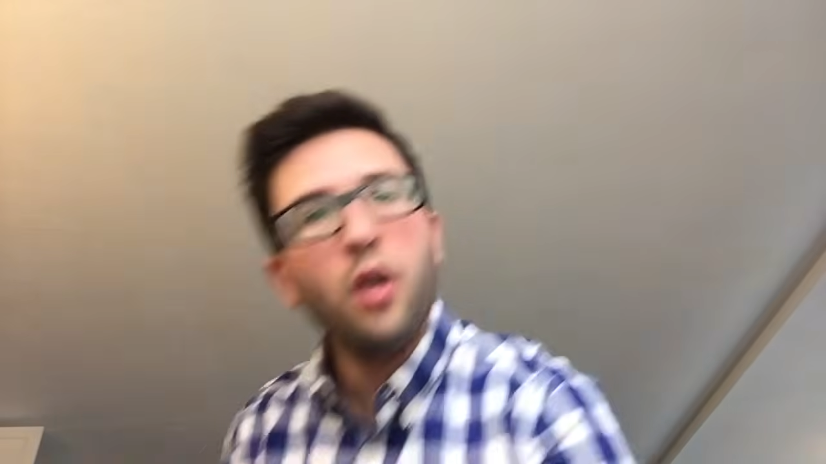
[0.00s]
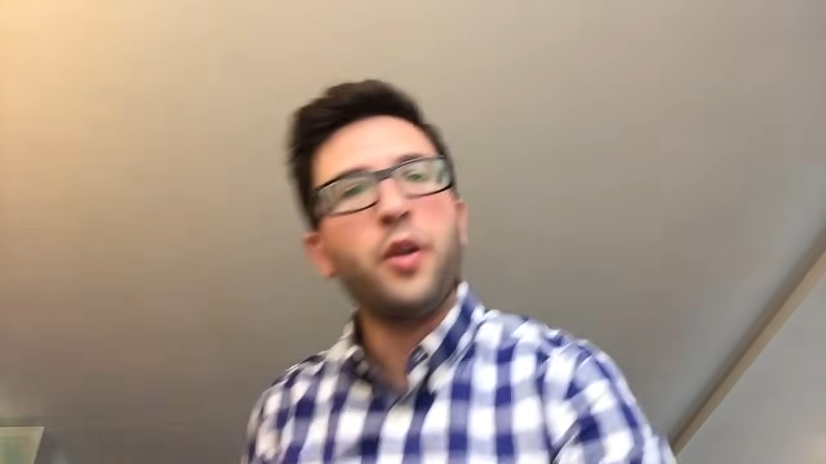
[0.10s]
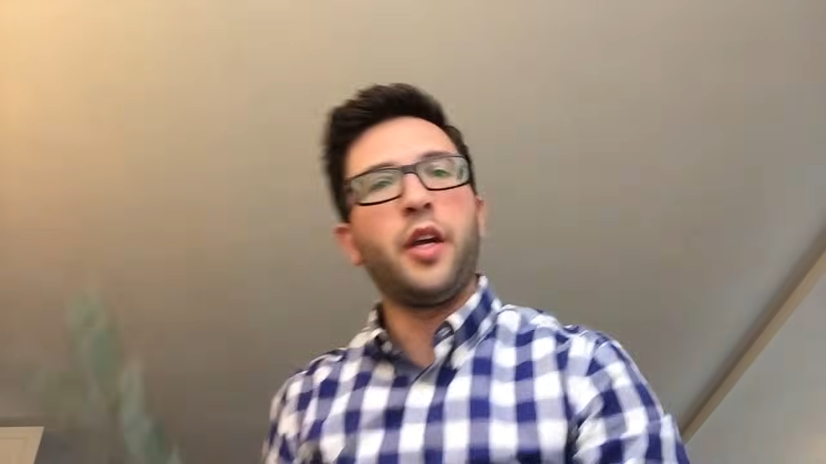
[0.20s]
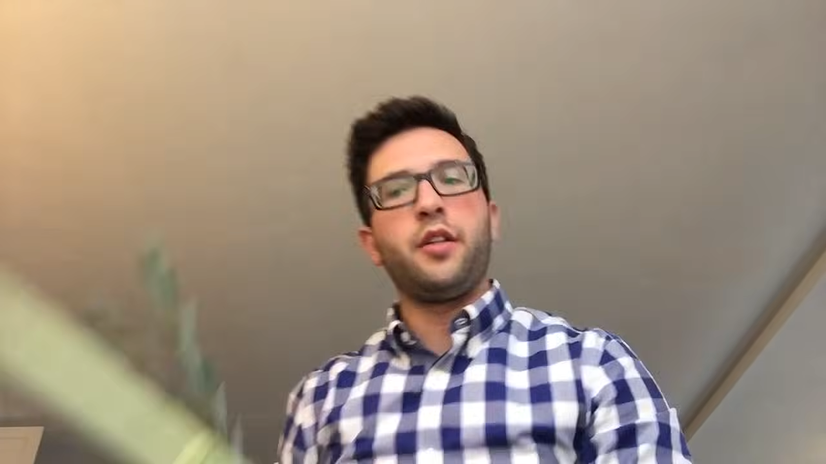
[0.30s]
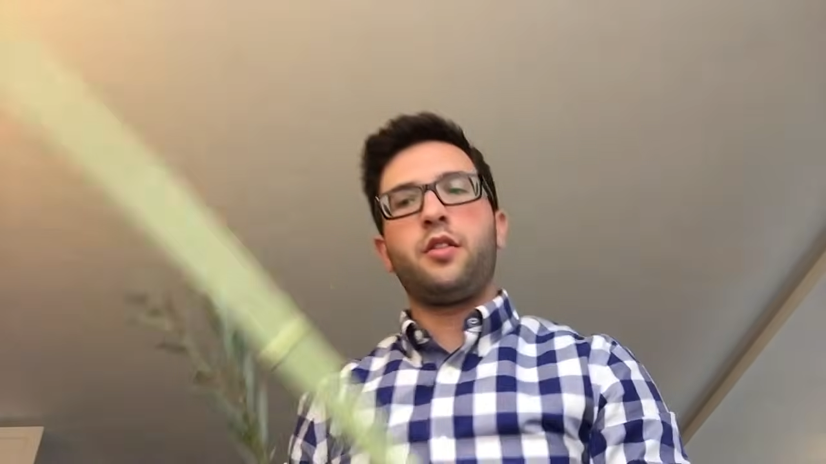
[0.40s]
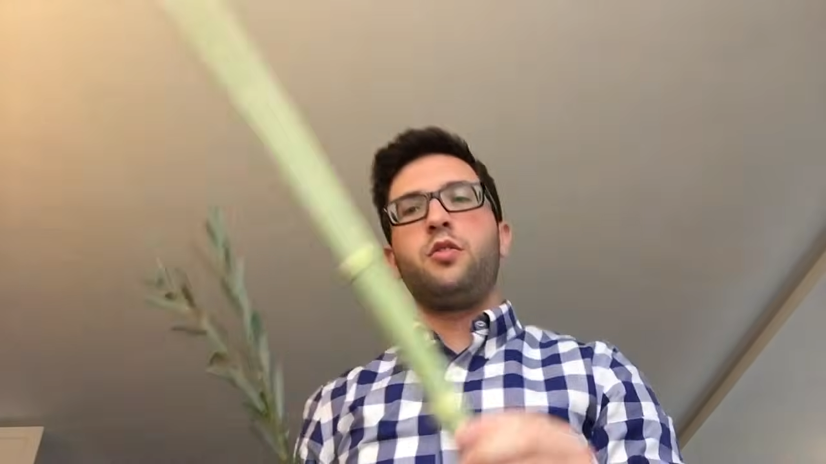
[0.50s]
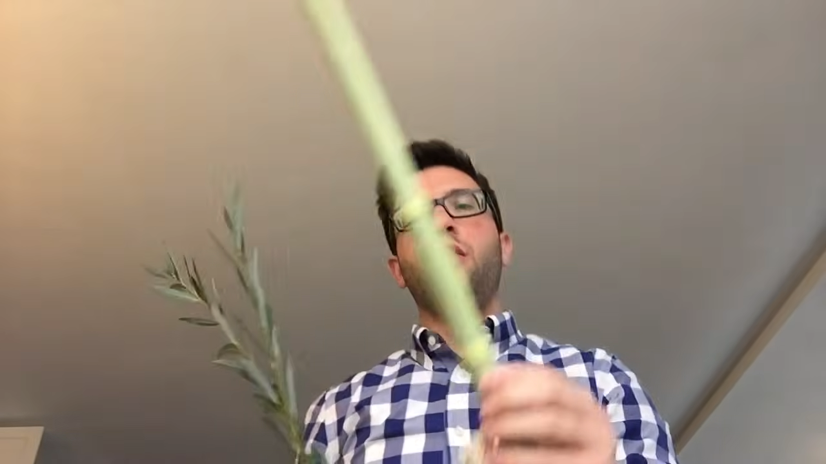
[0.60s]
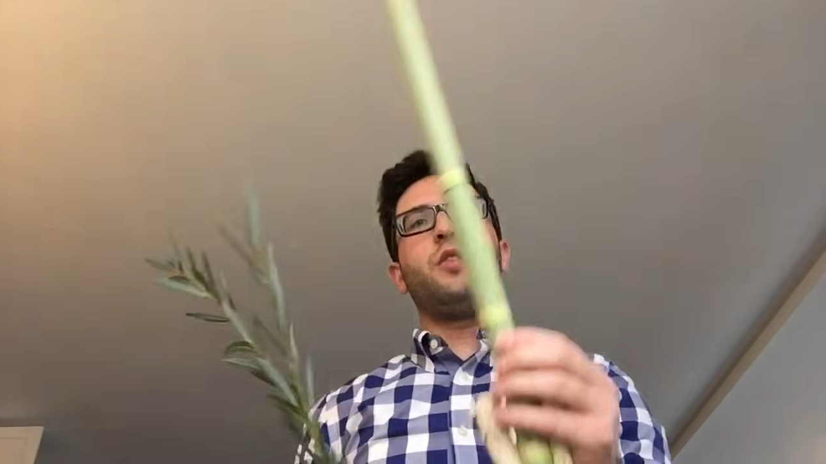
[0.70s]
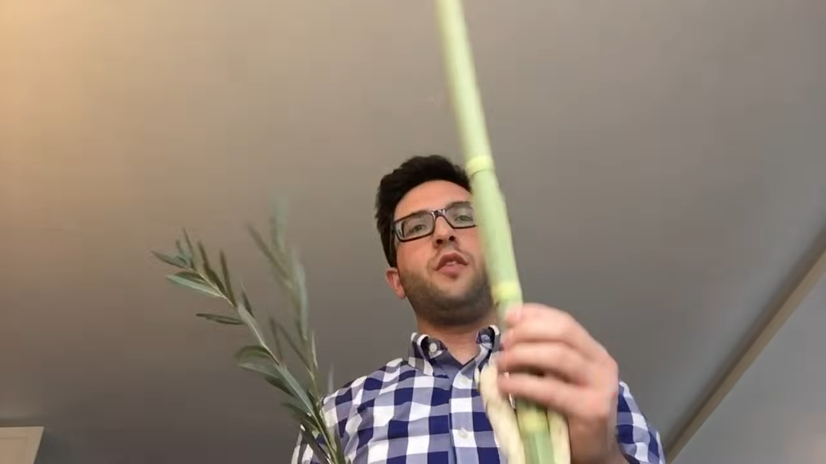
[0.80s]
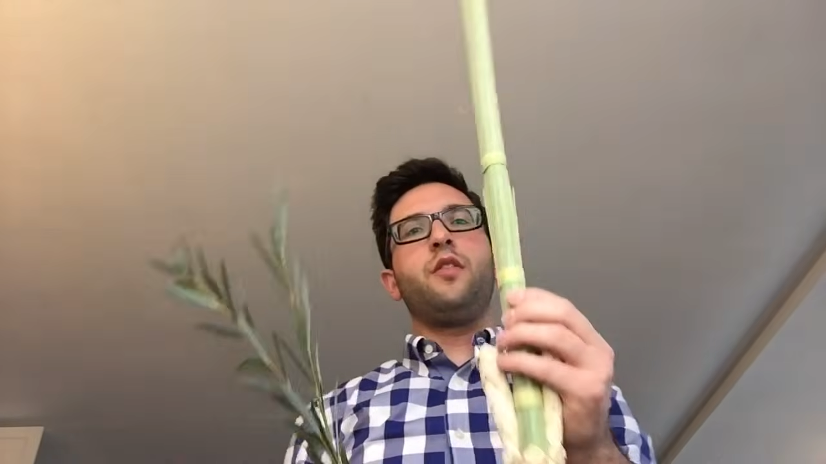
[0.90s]
Okay, 2
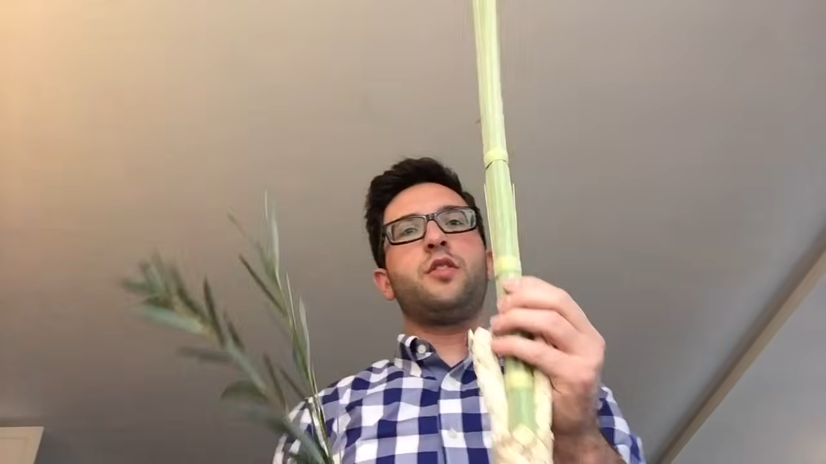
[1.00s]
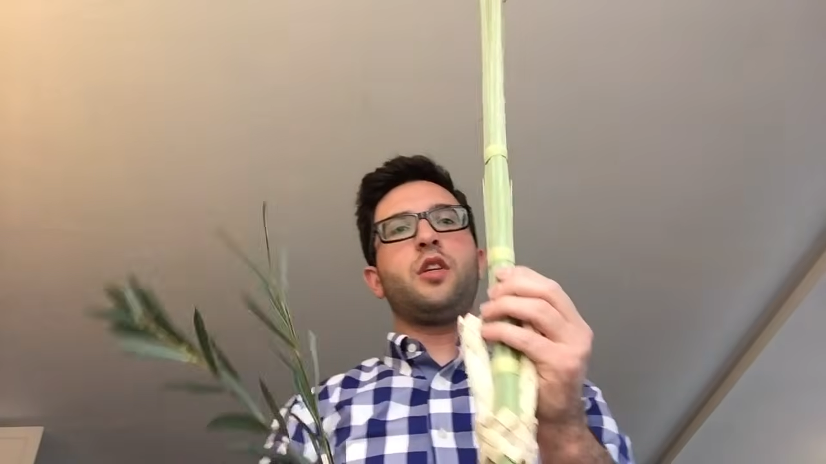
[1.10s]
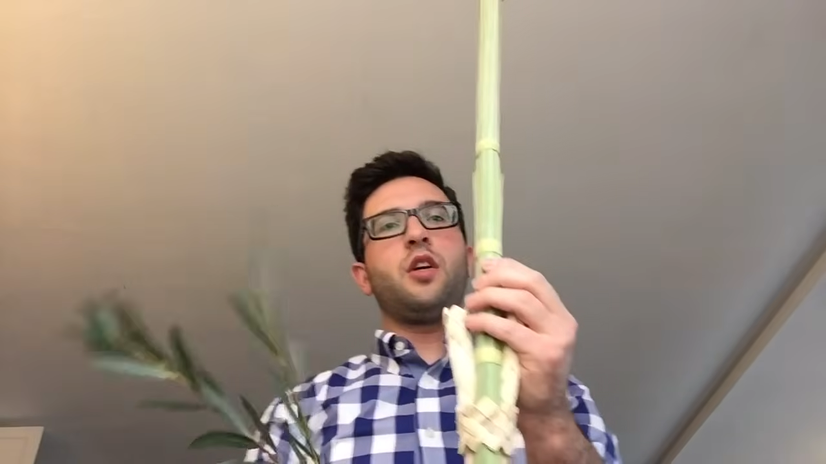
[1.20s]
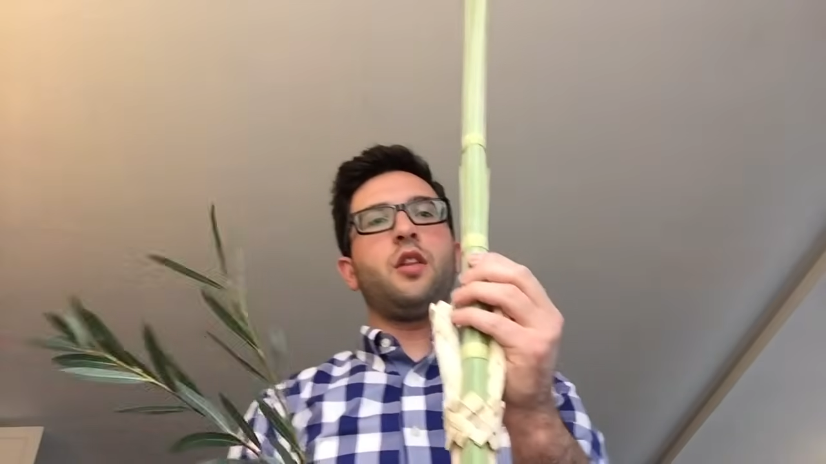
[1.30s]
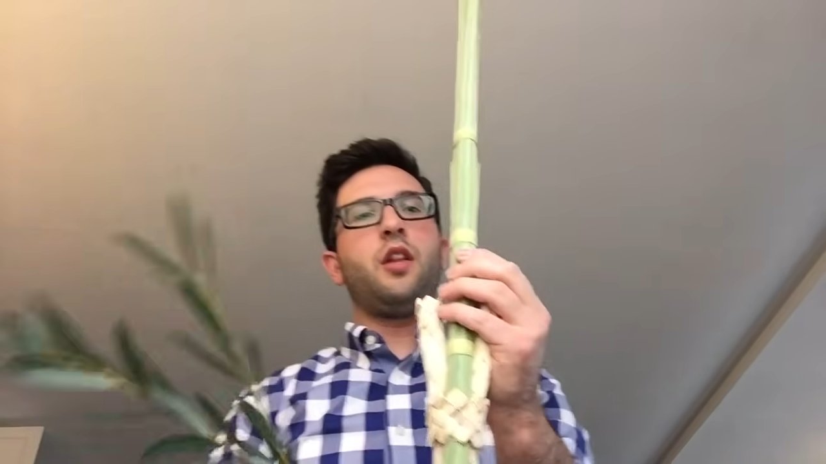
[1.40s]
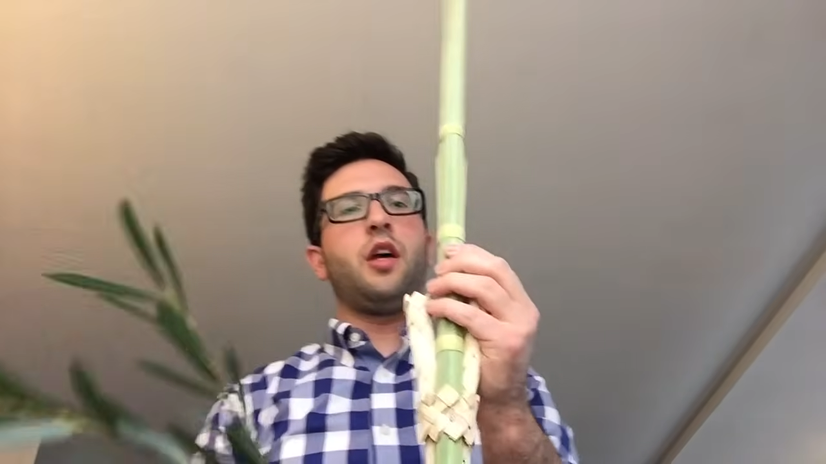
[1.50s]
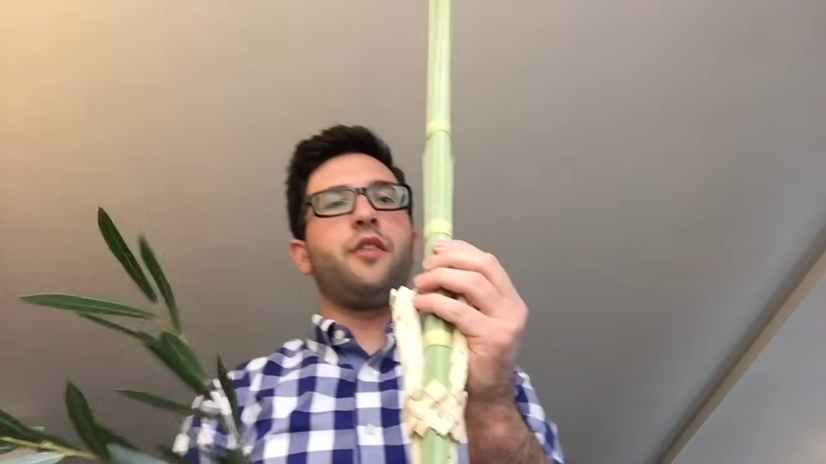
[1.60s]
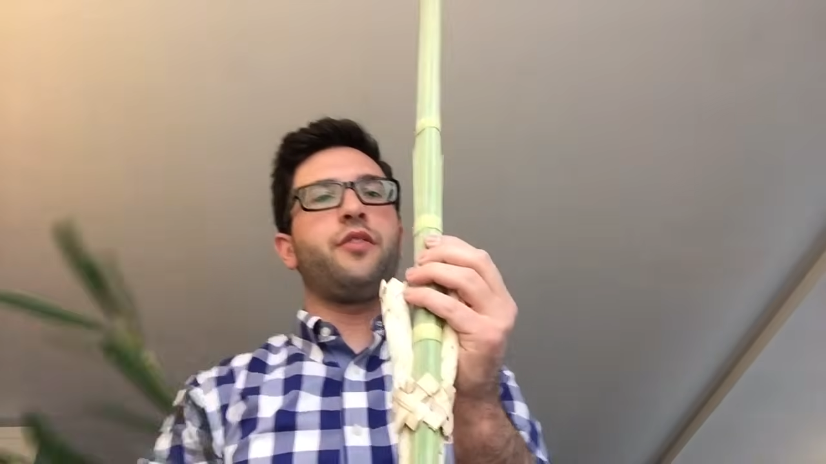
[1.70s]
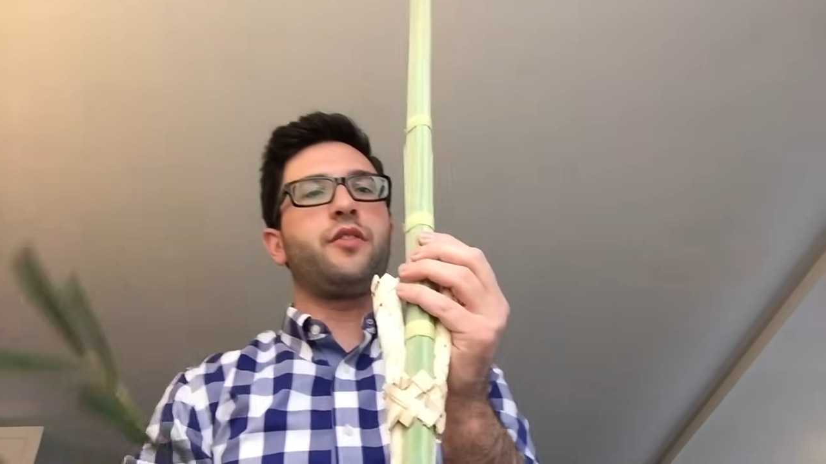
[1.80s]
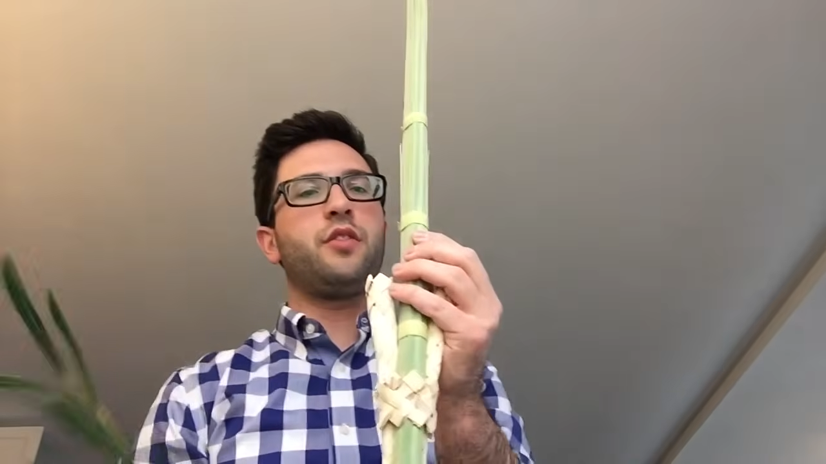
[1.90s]
aravos on the
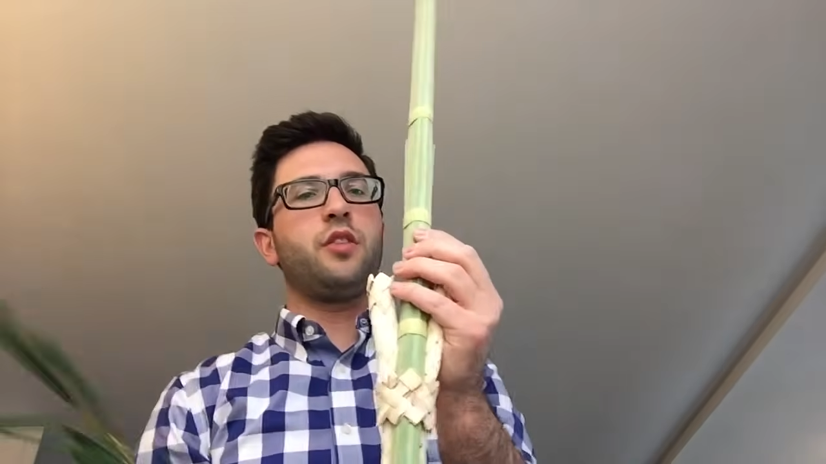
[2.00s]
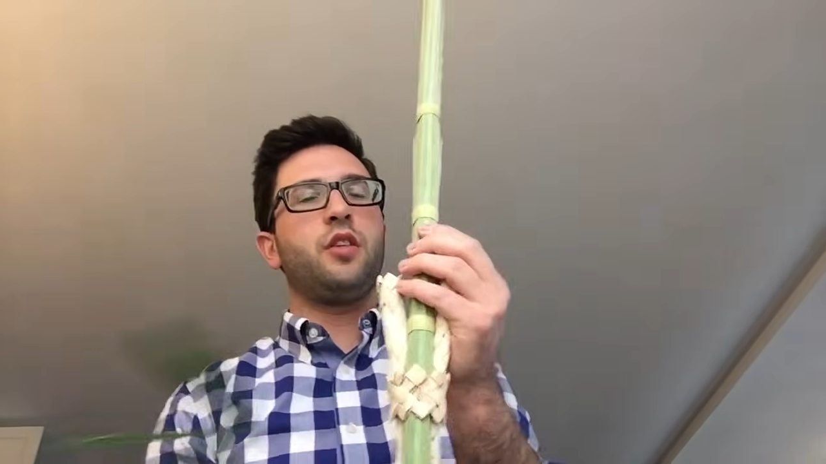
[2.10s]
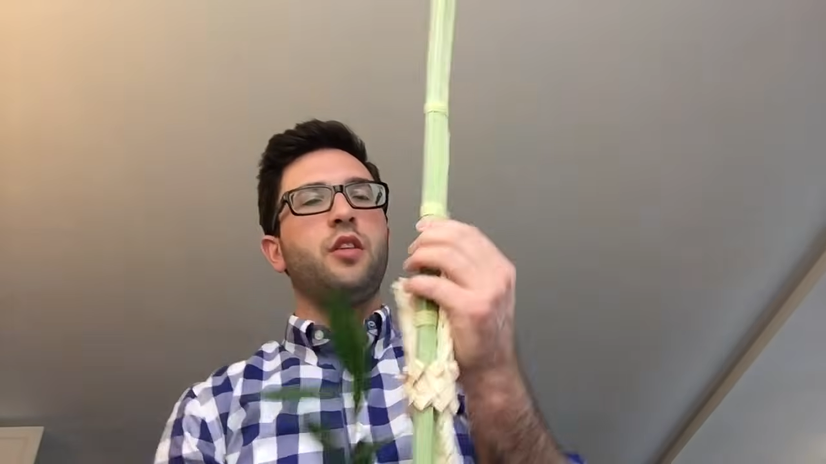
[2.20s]
left.